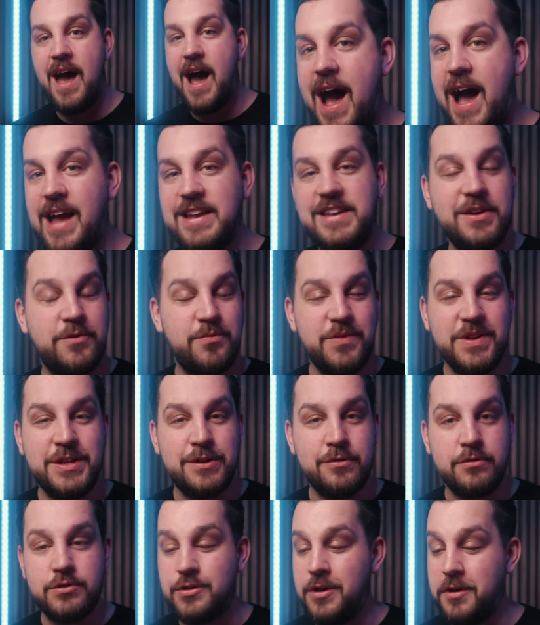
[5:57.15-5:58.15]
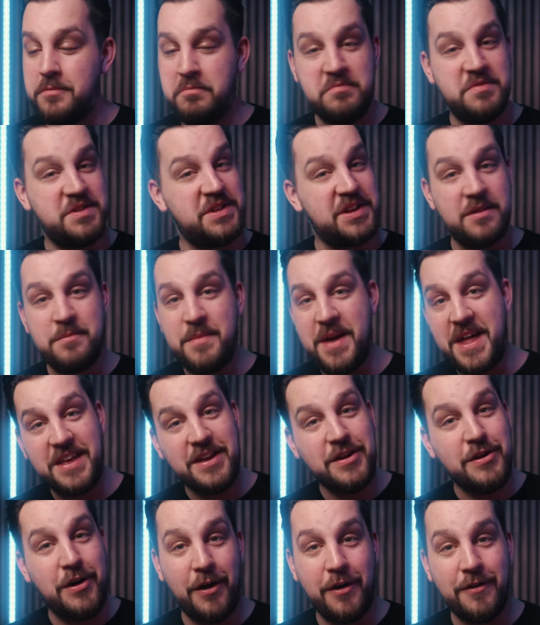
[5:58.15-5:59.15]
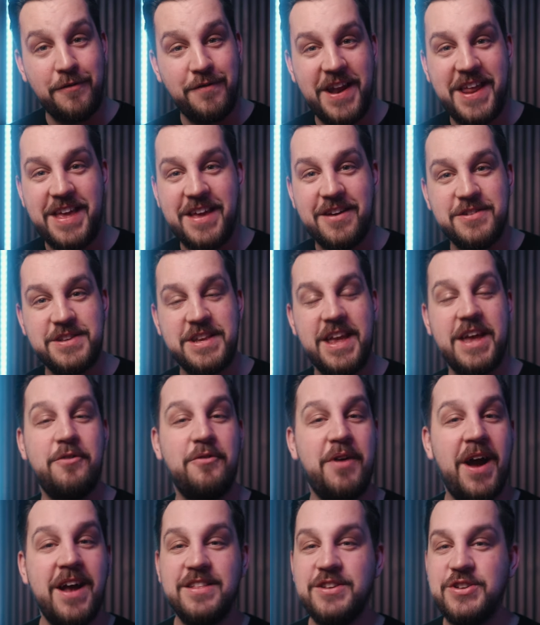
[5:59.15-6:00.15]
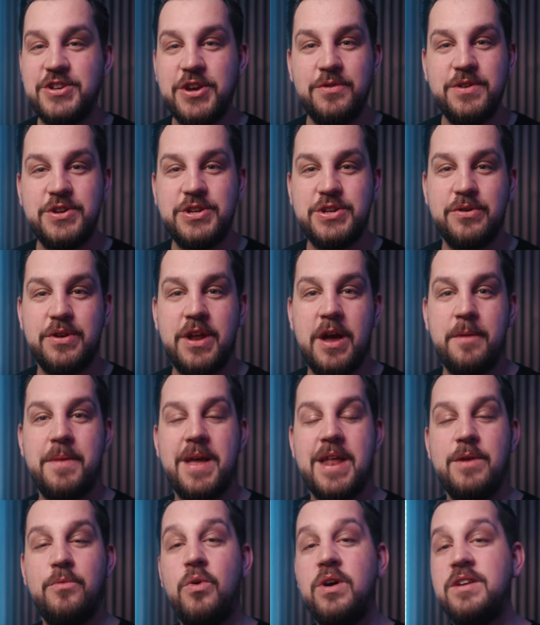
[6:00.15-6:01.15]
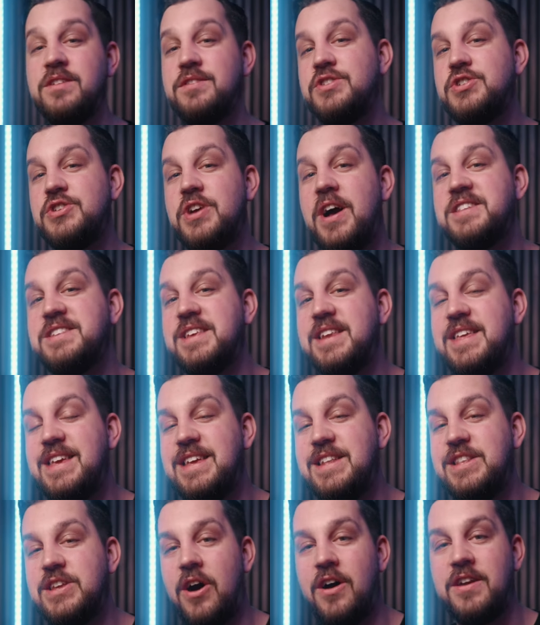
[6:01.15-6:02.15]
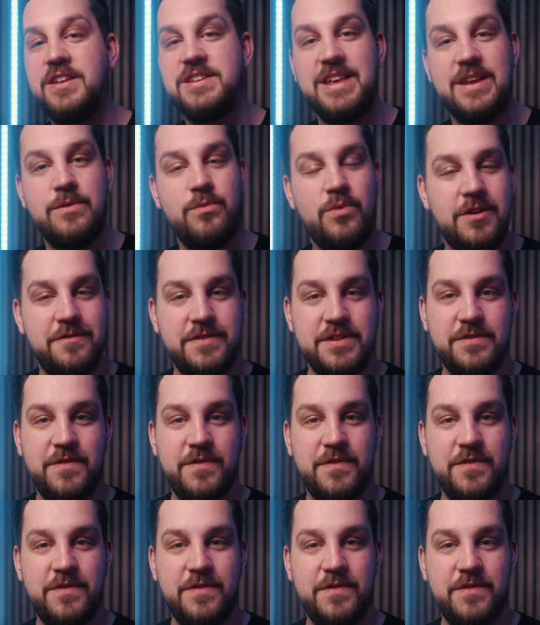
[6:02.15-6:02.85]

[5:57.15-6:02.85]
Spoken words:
I did research on cinematic car videos, and Rylan Joey showed up, and one of the shots that he taught us in one of